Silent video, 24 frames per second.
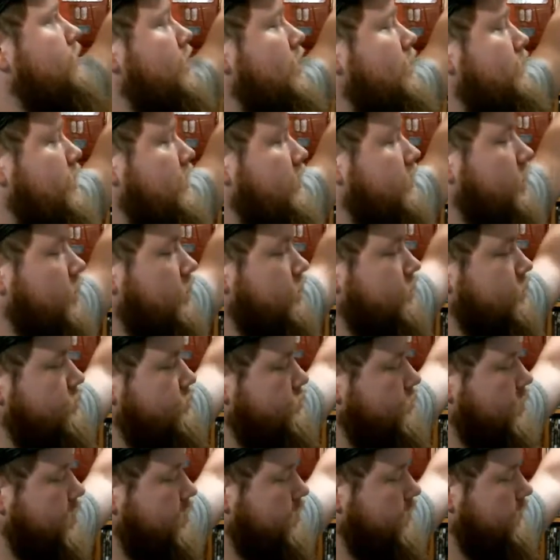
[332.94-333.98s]
Man characters
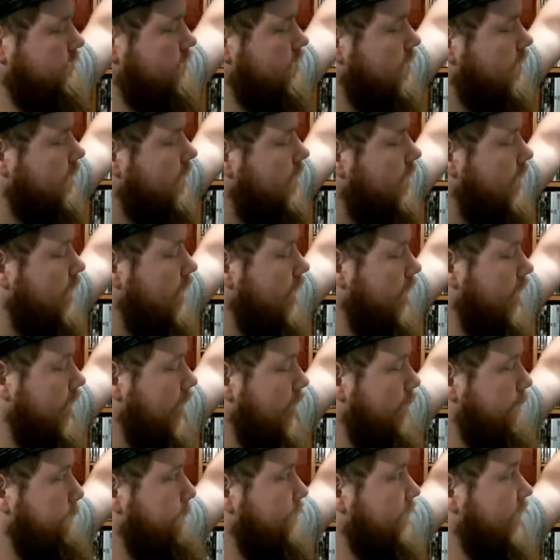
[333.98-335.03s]
around it.
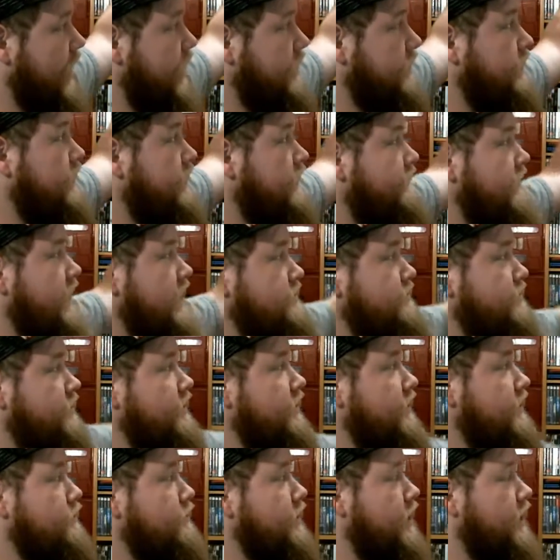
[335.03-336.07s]
But I couldn't have asked for
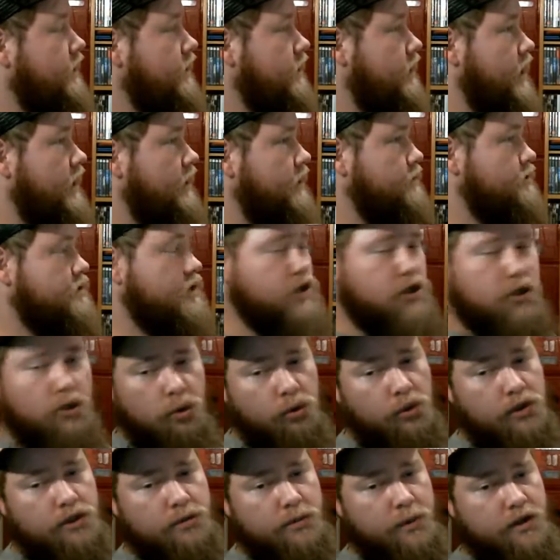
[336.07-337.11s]
anything better, and it was such a
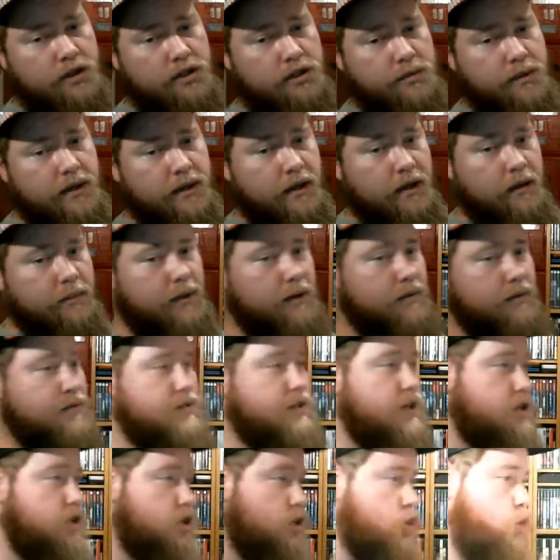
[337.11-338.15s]
cool experience meeting him. He was
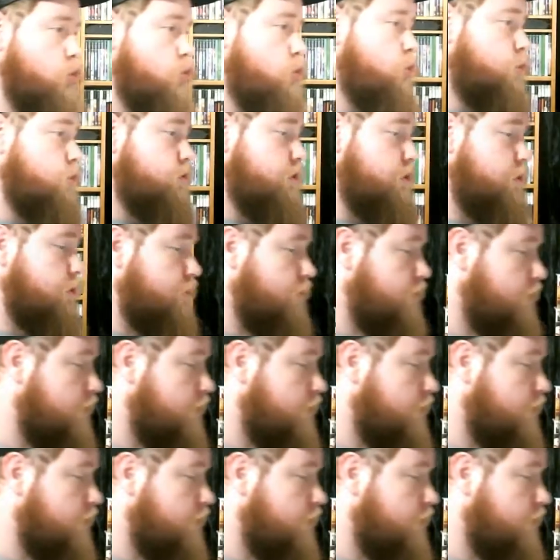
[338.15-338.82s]
such a cool dude.